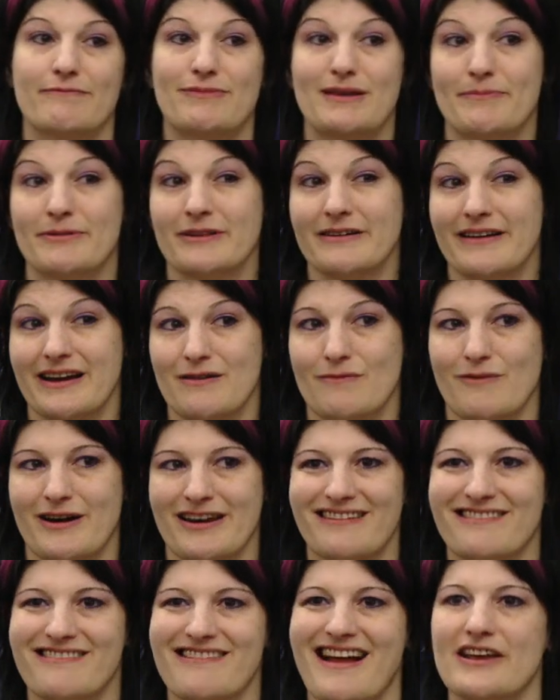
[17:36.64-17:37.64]
if people are going to
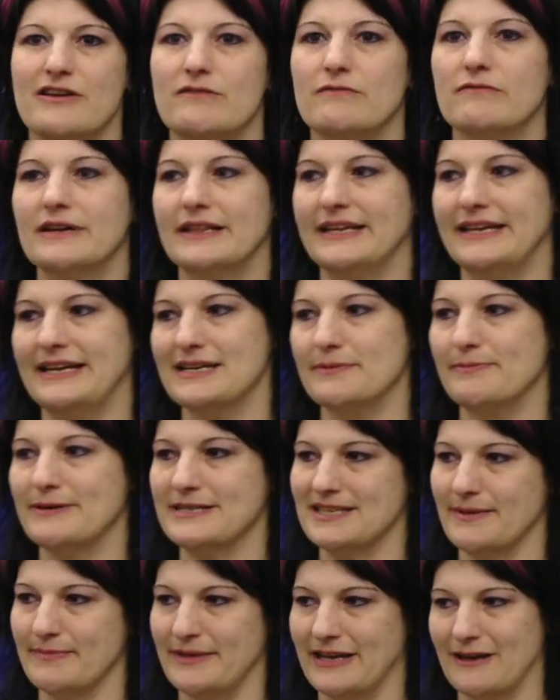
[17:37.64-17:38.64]
want it or not, you really need to
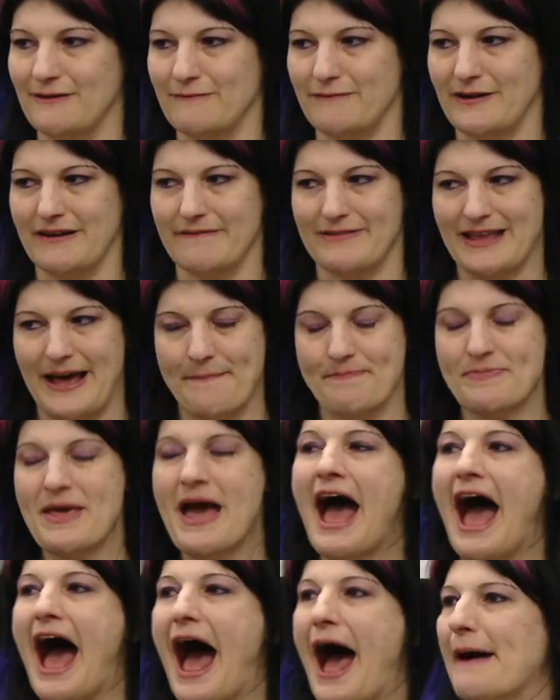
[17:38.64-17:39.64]
put something in front of them.
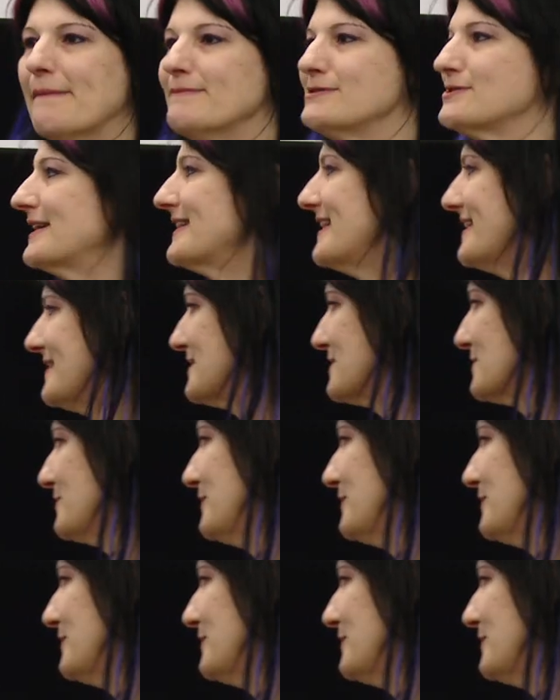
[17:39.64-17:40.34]
Um, so, I like this